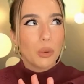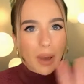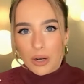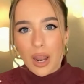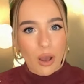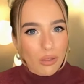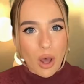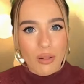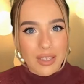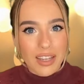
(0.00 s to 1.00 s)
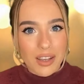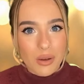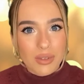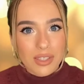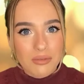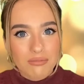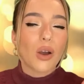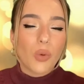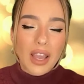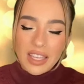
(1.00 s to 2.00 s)
no matter how the holiday goes.
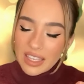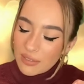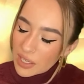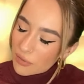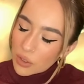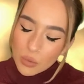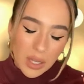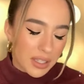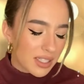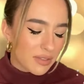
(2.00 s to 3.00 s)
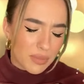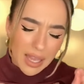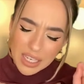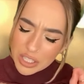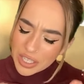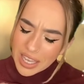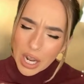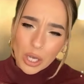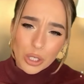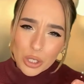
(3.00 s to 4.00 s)
That way, even if your relatives manage to
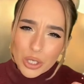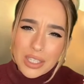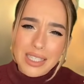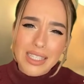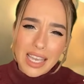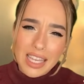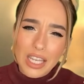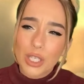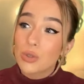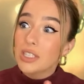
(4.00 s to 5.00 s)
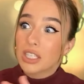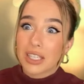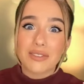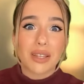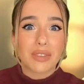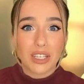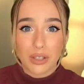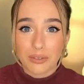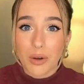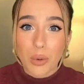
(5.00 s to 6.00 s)
get under your skin, you still have something to
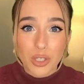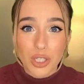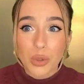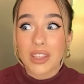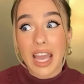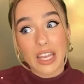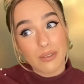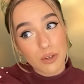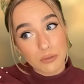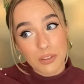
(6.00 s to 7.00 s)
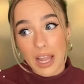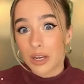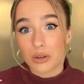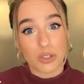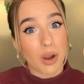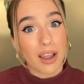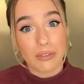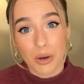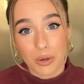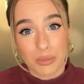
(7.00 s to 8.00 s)
look forward to at the end of your flight or
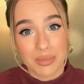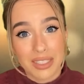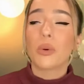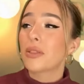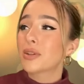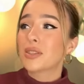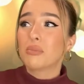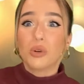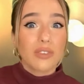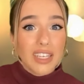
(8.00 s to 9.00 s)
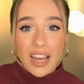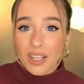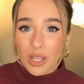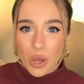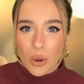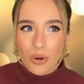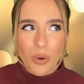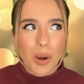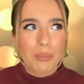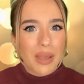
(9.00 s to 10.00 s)
drive home. Whether it's a movie night alone
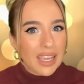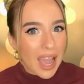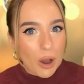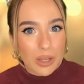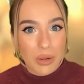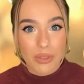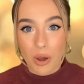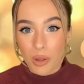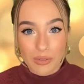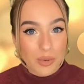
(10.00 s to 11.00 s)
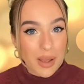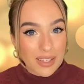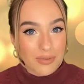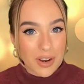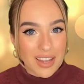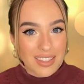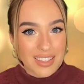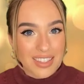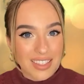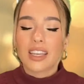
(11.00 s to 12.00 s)
or a big outing with all of your best
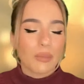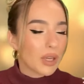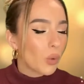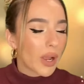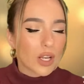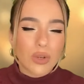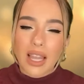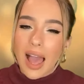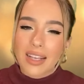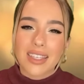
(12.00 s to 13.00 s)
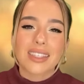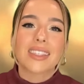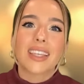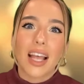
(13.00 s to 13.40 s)
friends, it can be a way to relax and